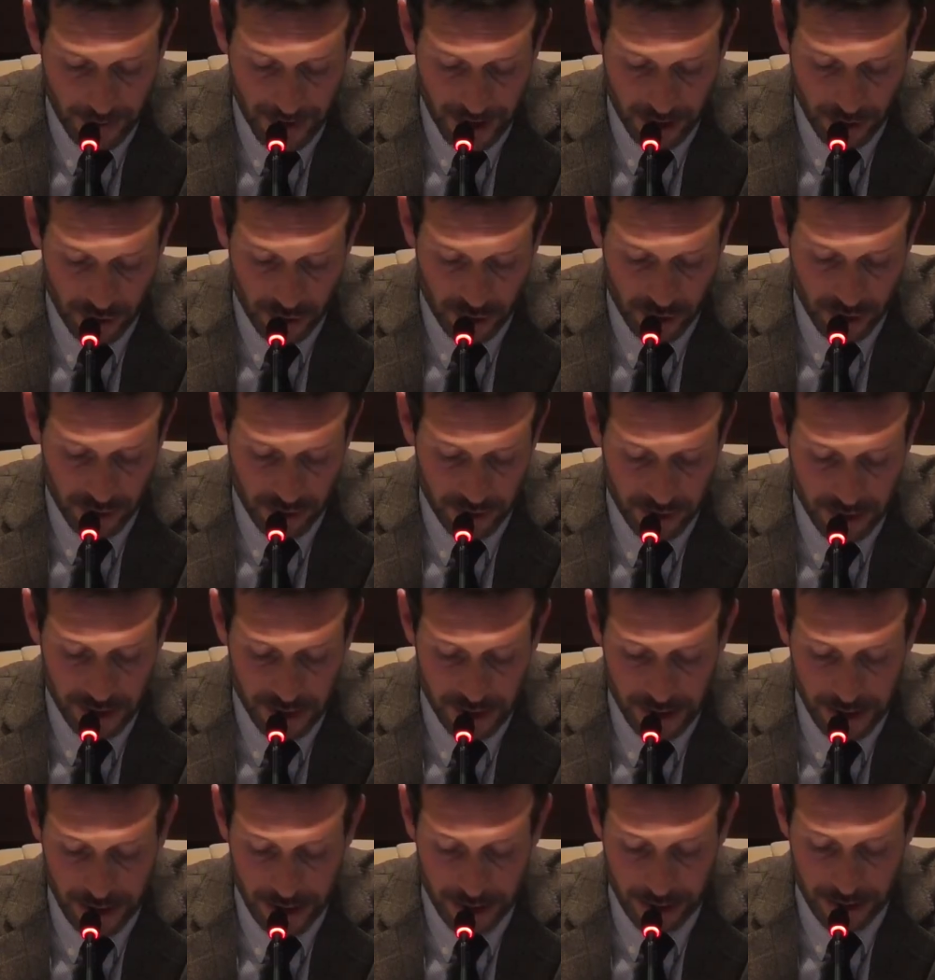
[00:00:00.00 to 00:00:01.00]

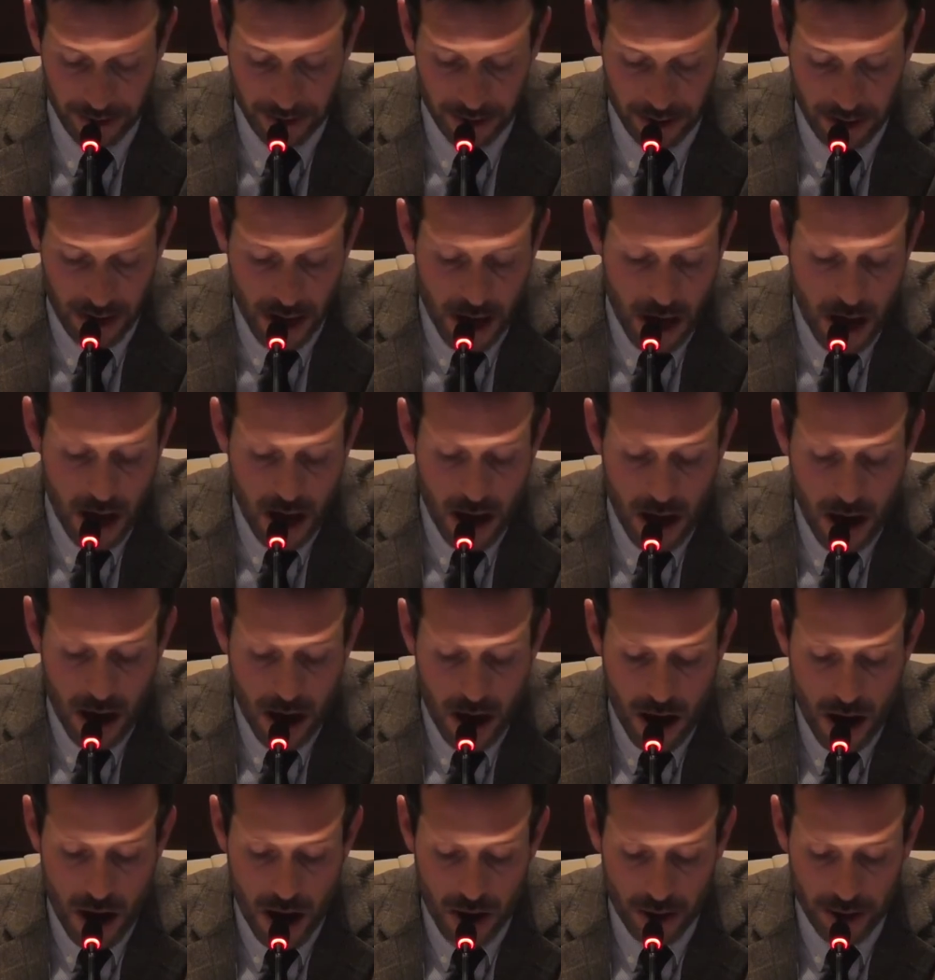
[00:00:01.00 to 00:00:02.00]
mentions that
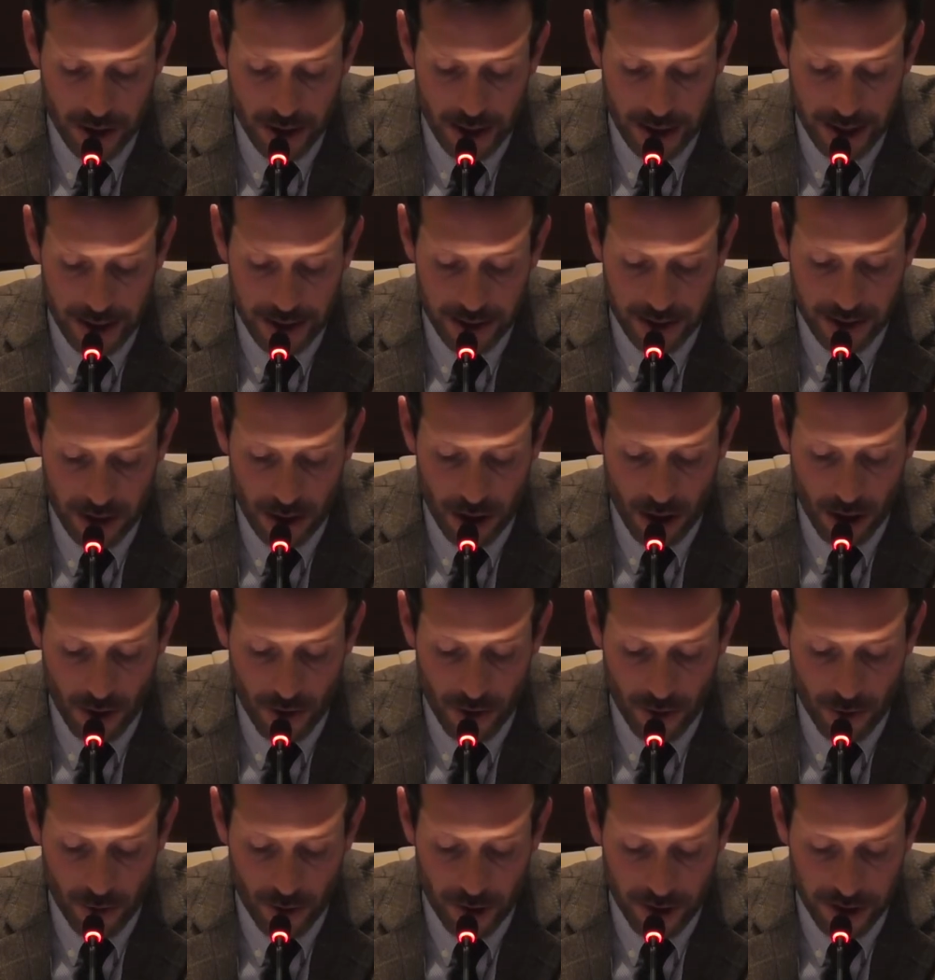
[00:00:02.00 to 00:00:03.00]
unless
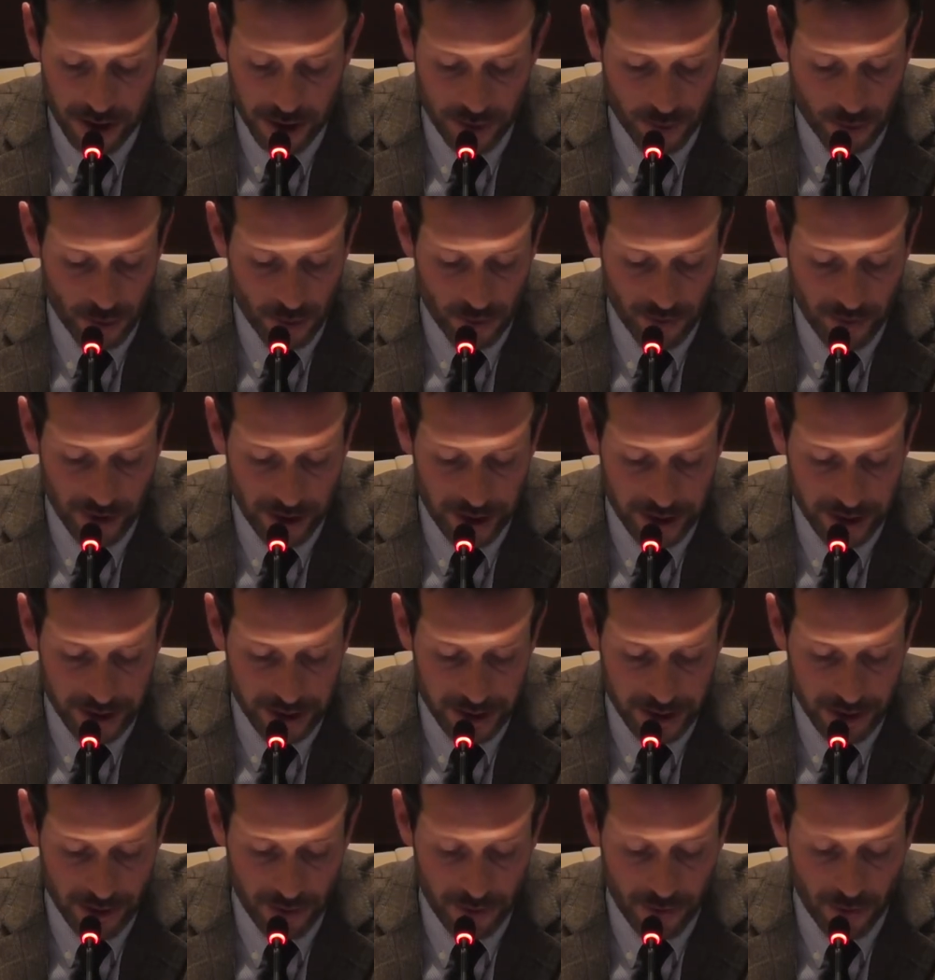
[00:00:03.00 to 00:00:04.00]
otherwise
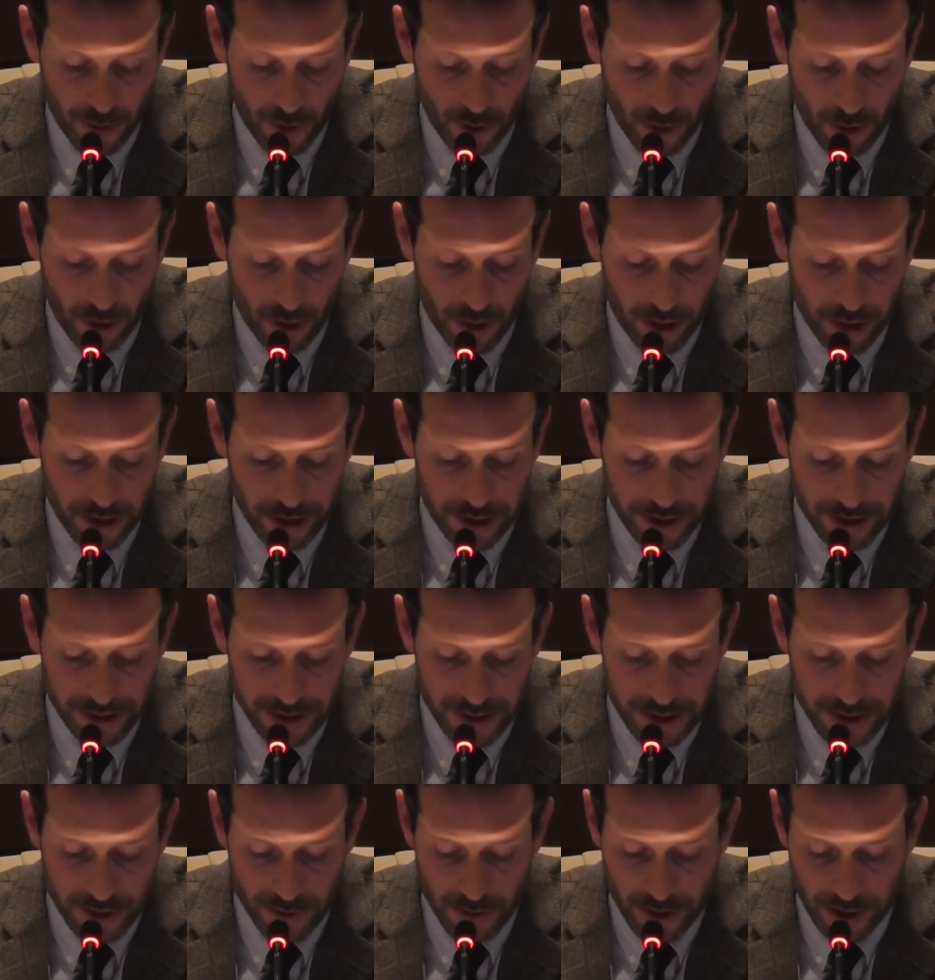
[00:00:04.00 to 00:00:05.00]
provided for in
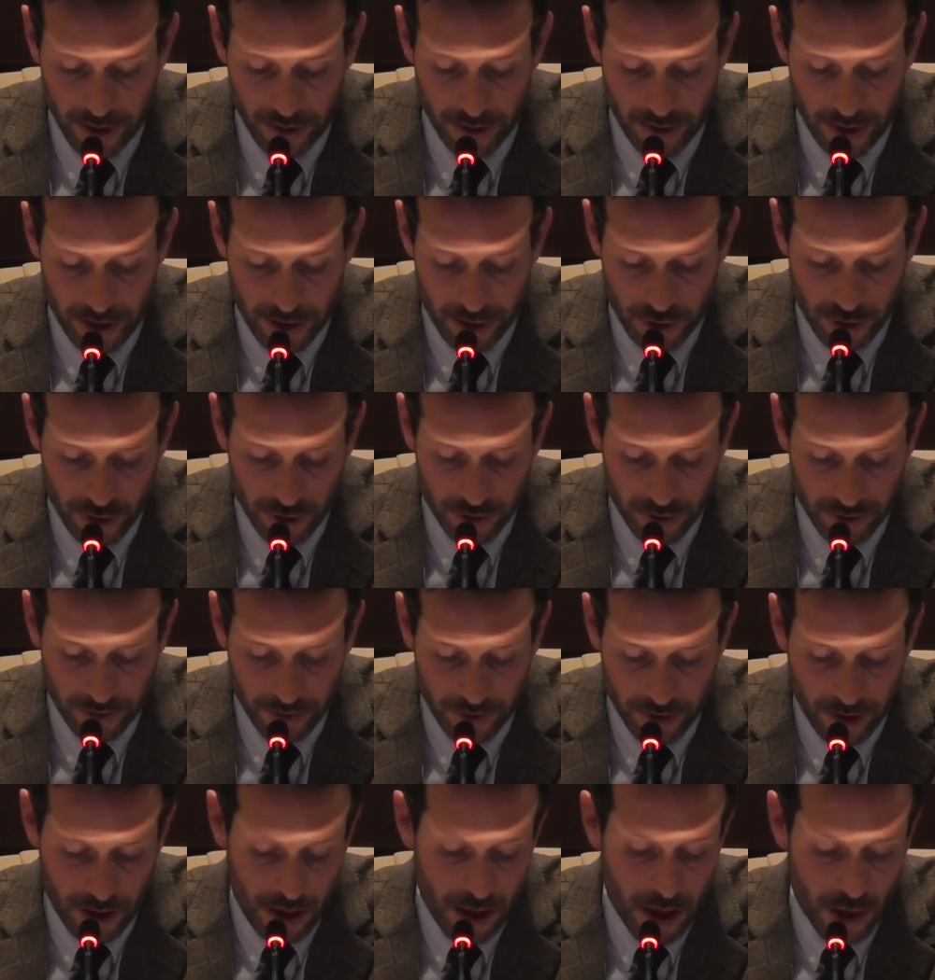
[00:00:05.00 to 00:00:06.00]
this
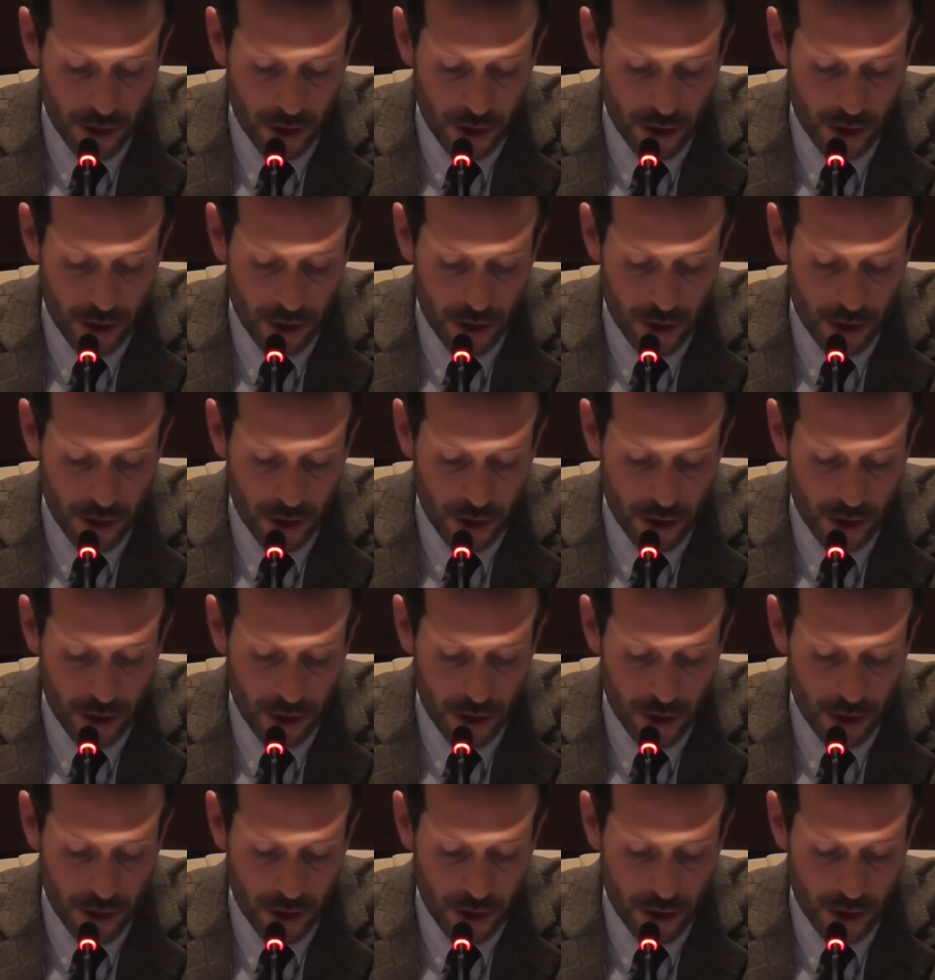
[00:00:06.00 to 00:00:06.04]
regulation,